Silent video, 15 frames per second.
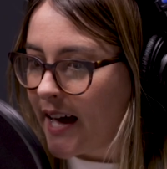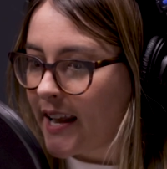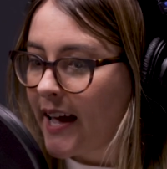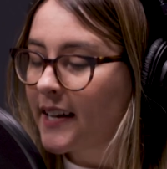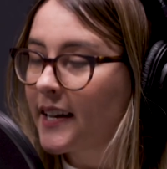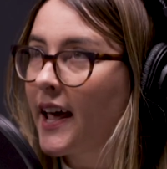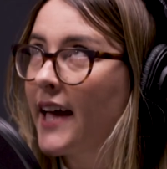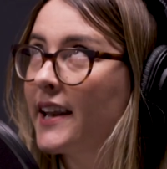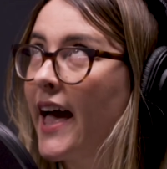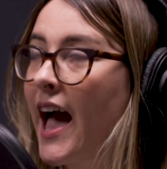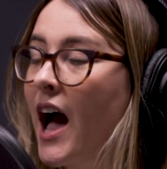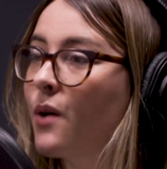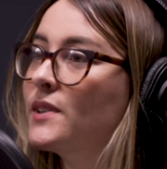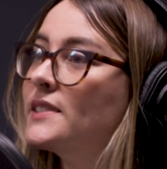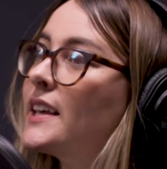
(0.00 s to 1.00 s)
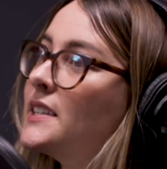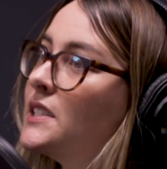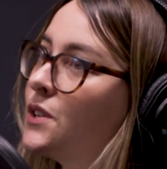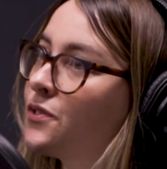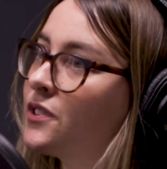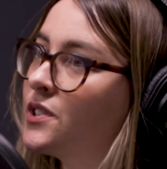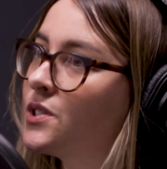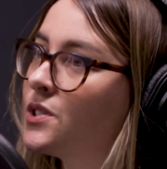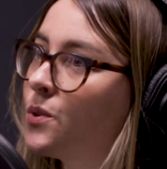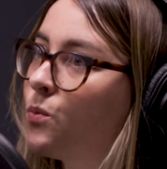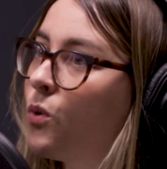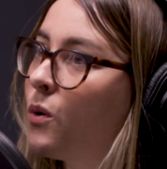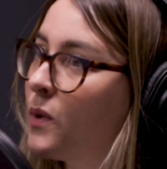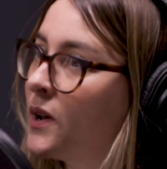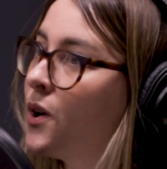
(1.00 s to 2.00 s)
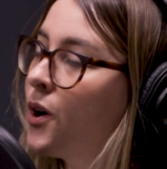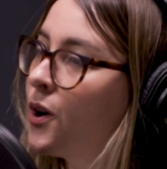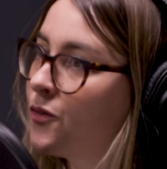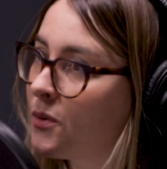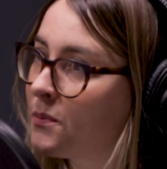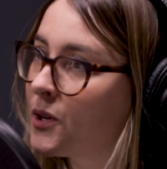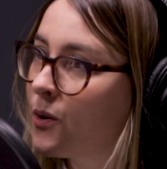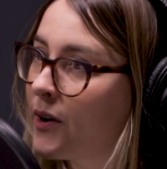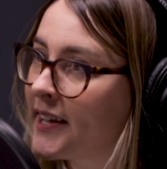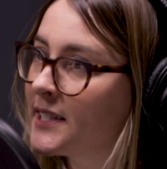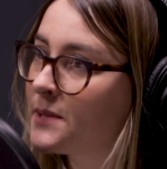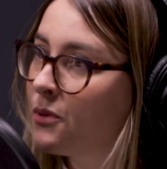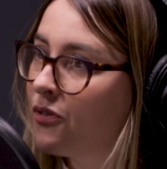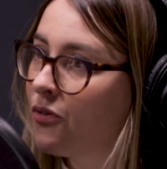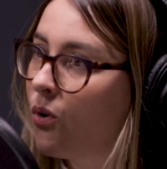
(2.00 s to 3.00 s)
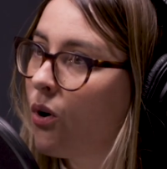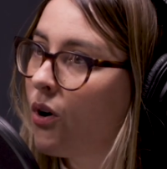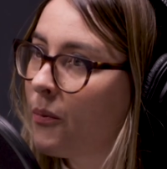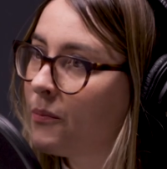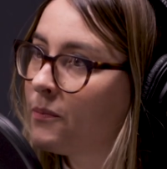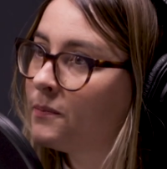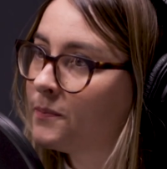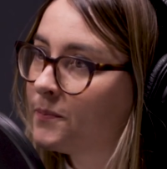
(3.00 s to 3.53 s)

is that, and how is that different to what we'd heard from the Greens before?